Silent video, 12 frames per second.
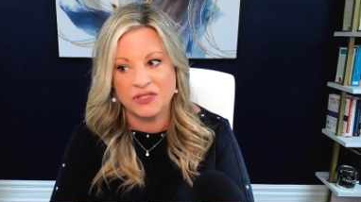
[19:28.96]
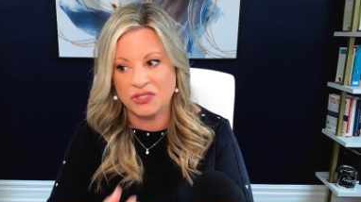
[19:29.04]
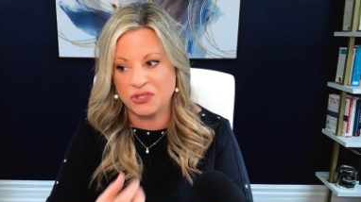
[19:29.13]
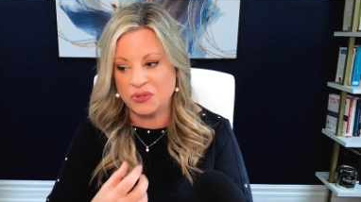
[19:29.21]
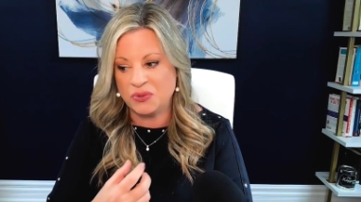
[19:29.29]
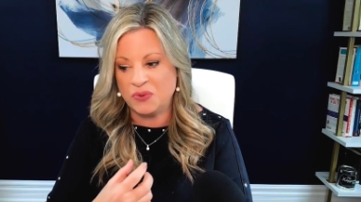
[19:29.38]

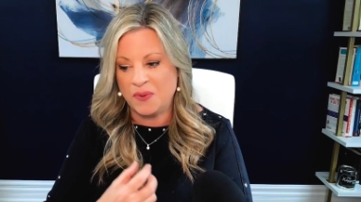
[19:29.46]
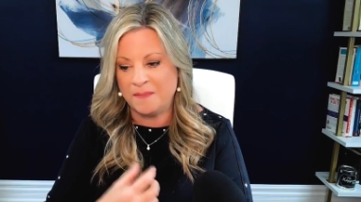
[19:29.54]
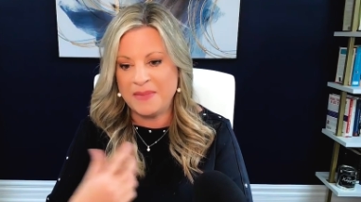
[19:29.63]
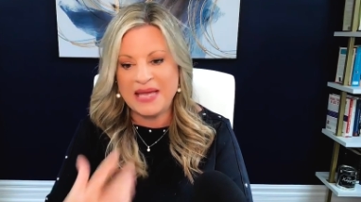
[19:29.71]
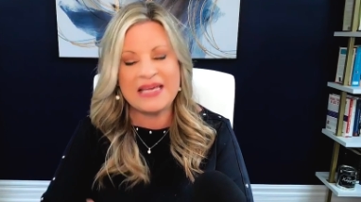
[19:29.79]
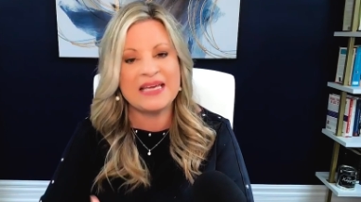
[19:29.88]
to
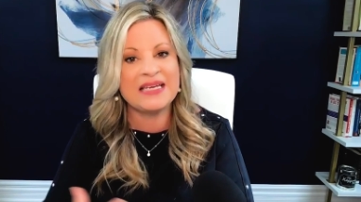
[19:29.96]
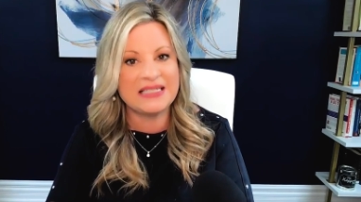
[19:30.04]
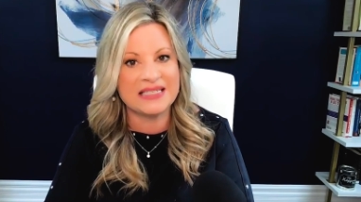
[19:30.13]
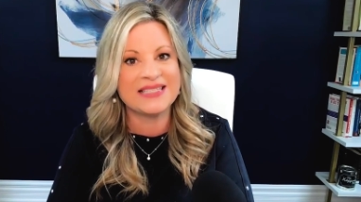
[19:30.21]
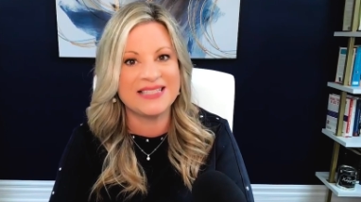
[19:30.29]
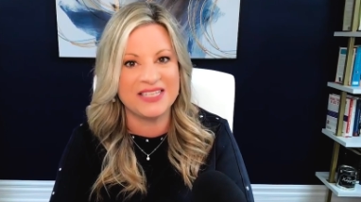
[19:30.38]
making
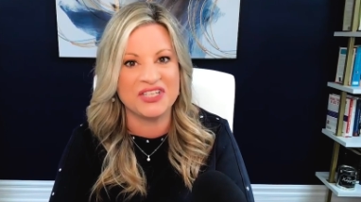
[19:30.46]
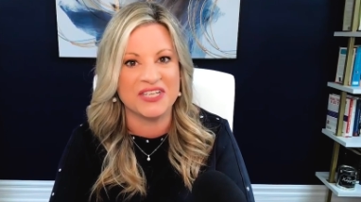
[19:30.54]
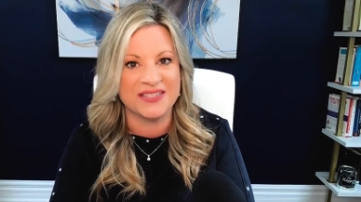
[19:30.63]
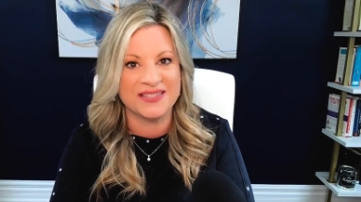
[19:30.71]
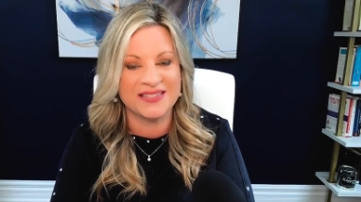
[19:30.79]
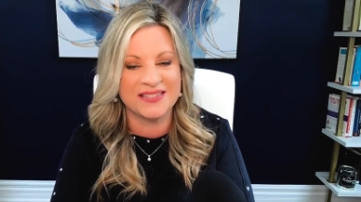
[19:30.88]

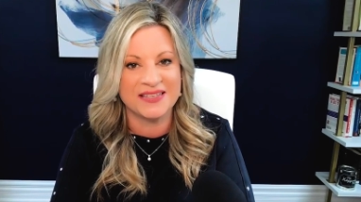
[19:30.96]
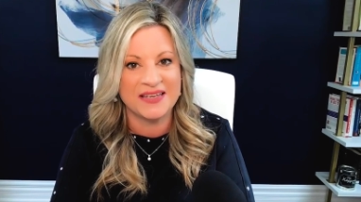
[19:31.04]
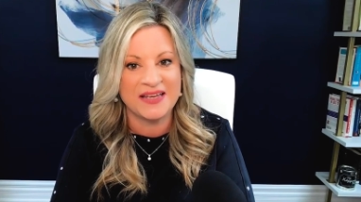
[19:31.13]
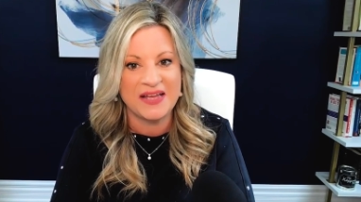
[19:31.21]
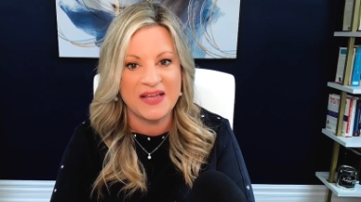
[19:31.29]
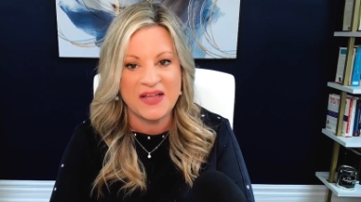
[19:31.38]
decisions
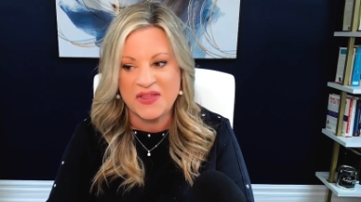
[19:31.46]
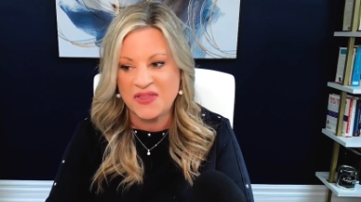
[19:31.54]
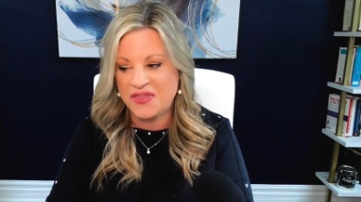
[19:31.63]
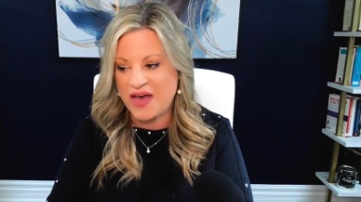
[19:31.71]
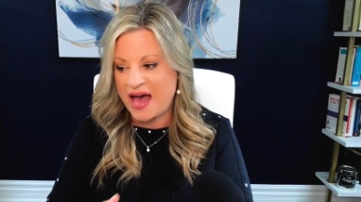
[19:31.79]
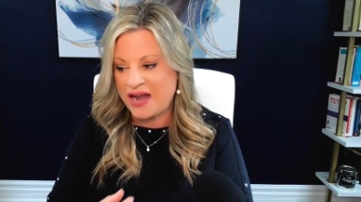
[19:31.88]

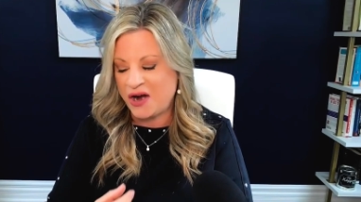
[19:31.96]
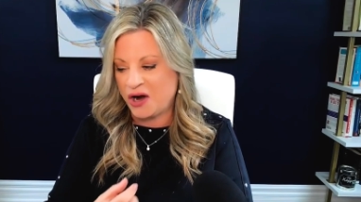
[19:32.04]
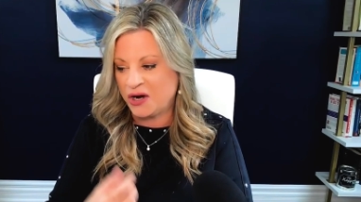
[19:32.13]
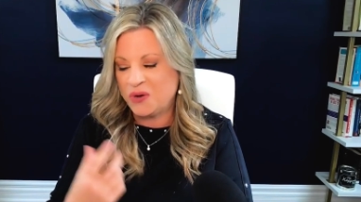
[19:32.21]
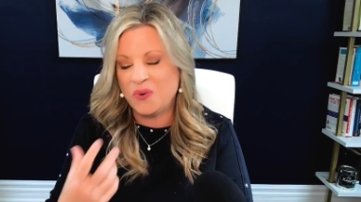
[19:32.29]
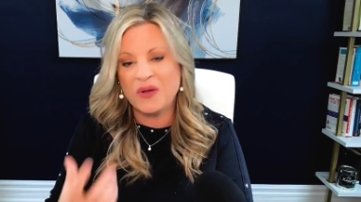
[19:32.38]
that
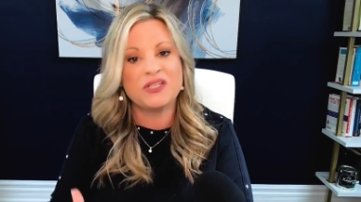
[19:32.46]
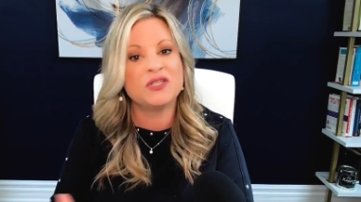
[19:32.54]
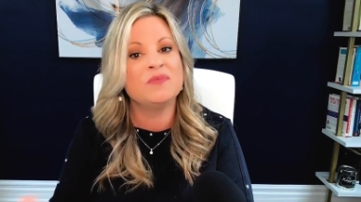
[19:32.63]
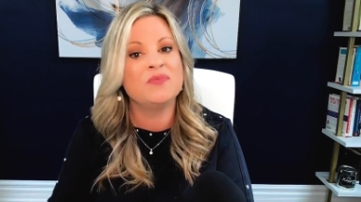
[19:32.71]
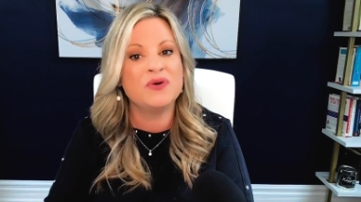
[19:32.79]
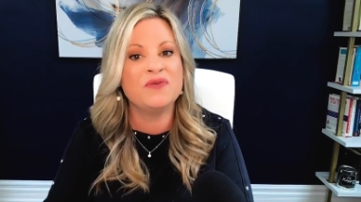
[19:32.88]
are going
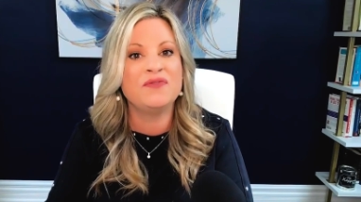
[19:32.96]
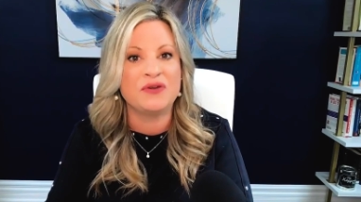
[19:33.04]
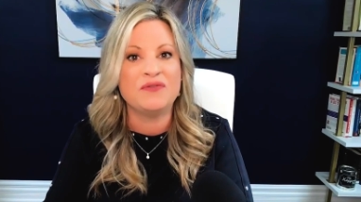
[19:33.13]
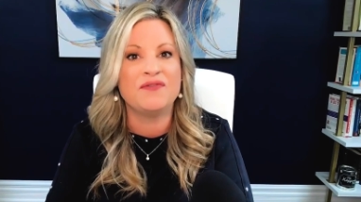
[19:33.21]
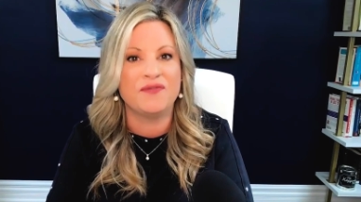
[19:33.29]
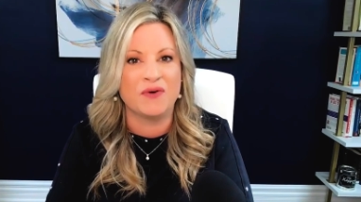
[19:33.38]
to move
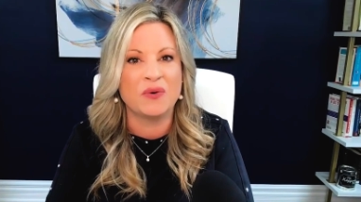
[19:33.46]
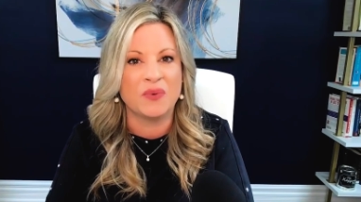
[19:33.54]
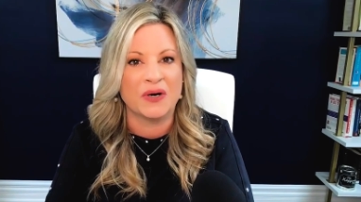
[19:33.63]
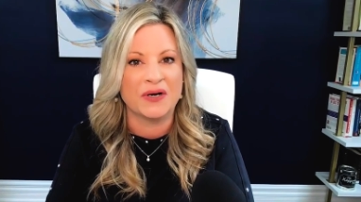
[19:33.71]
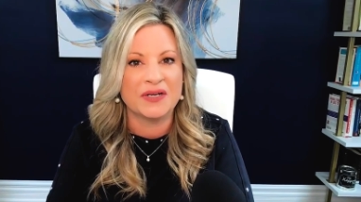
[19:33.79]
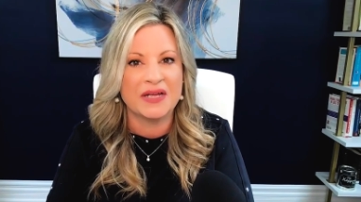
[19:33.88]
you
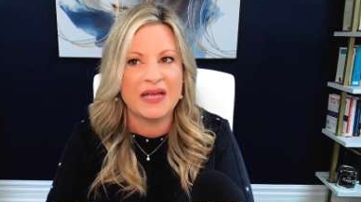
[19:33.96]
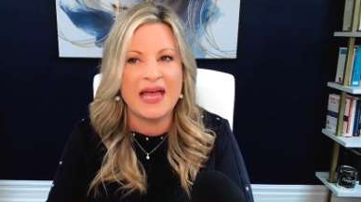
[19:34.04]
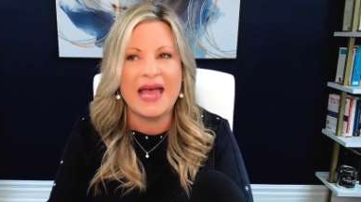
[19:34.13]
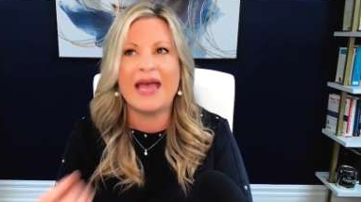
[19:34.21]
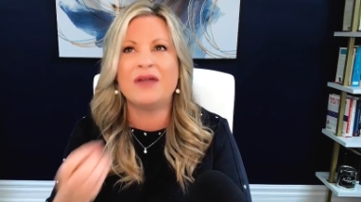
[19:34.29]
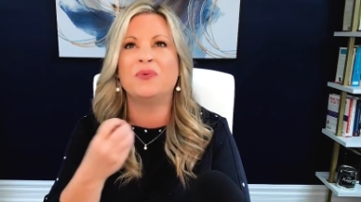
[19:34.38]
forward
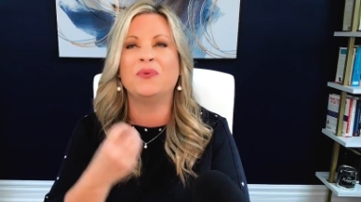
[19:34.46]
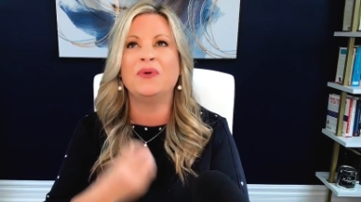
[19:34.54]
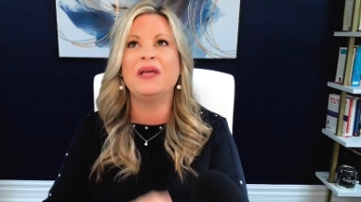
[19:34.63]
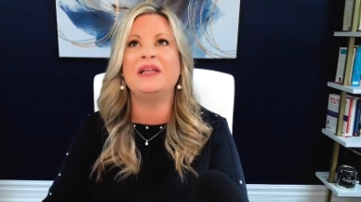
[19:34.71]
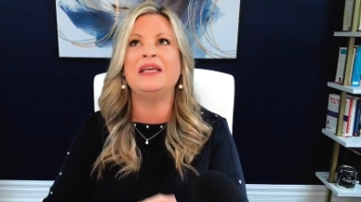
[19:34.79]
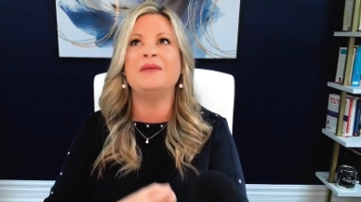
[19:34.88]
and
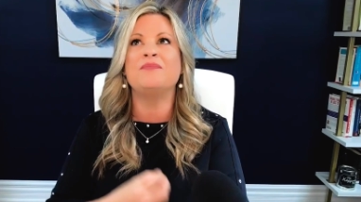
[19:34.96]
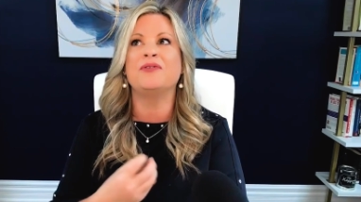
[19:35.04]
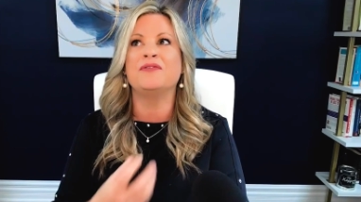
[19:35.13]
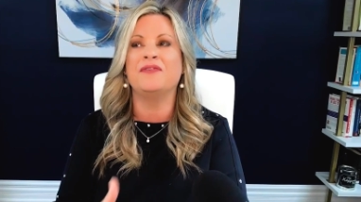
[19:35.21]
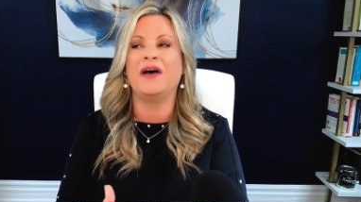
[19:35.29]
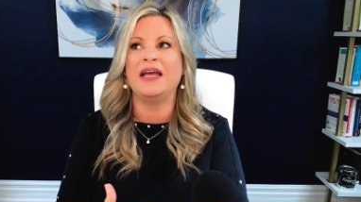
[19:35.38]
really
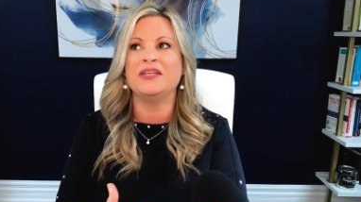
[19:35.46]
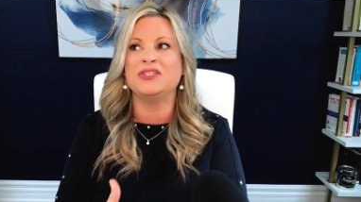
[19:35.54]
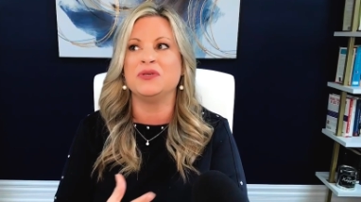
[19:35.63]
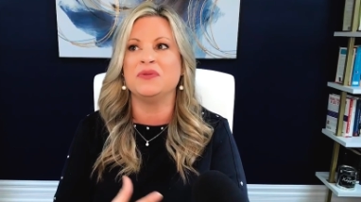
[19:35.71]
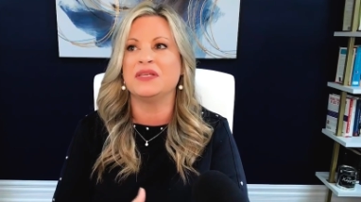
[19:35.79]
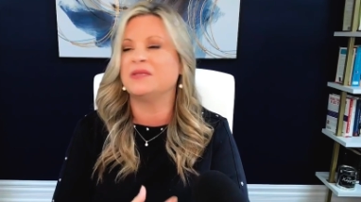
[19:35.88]
provide
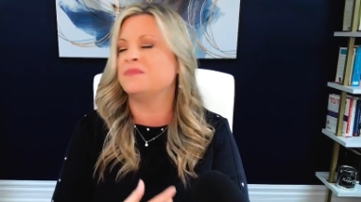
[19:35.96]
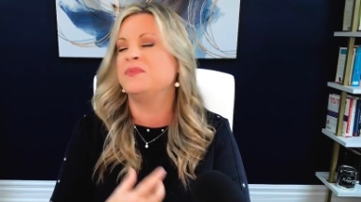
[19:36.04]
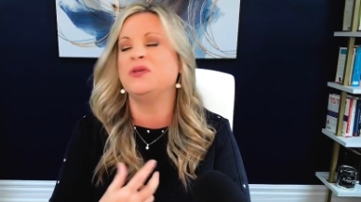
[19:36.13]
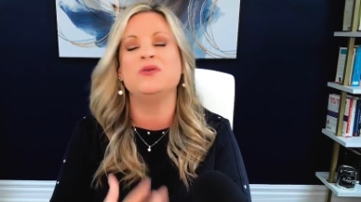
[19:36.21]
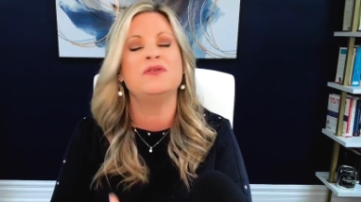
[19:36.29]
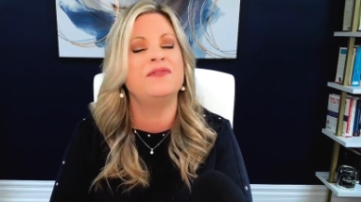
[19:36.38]
you this
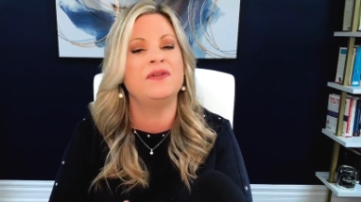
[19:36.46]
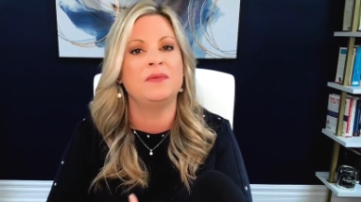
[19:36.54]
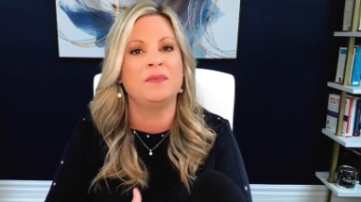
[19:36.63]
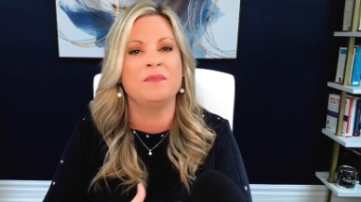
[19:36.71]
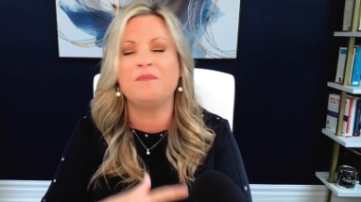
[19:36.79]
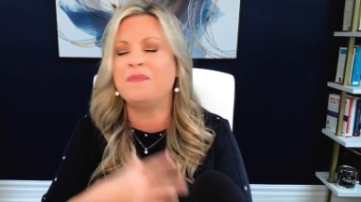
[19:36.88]

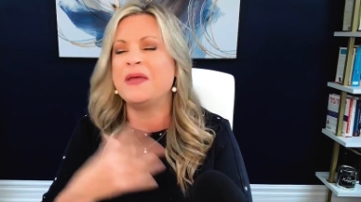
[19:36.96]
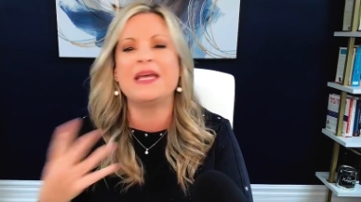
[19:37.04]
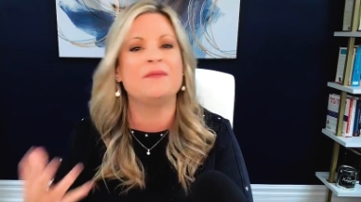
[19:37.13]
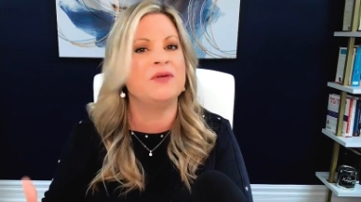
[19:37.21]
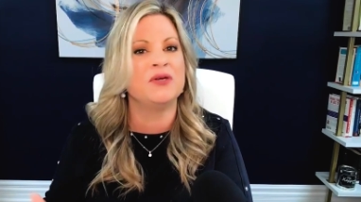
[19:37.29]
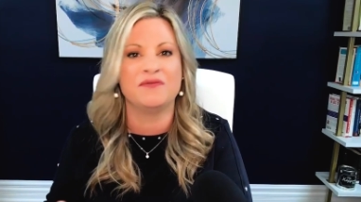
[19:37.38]
beautiful,
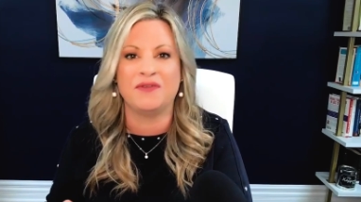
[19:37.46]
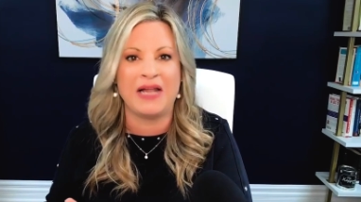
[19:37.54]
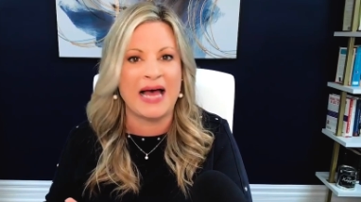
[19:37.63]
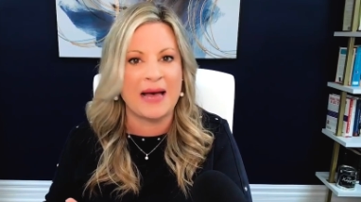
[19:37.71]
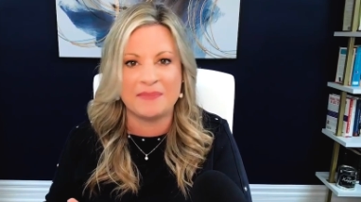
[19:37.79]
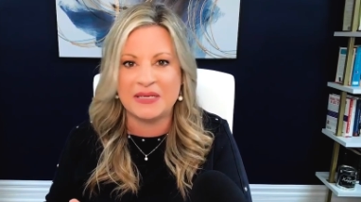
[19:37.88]
big,
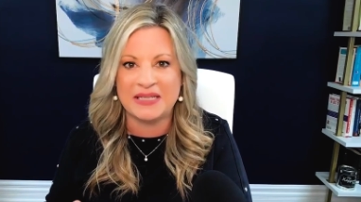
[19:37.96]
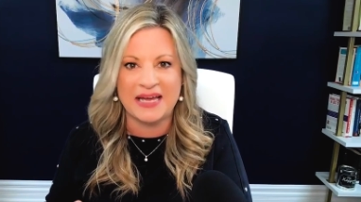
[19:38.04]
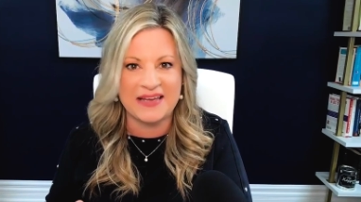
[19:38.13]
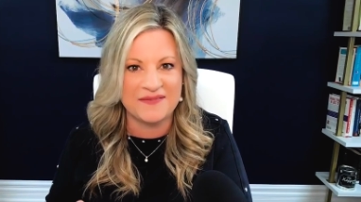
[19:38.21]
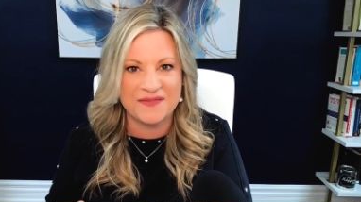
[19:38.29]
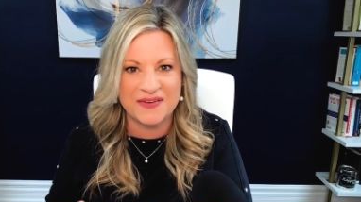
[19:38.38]
beautiful, happy
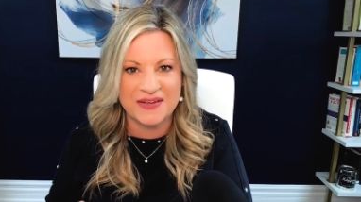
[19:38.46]
life?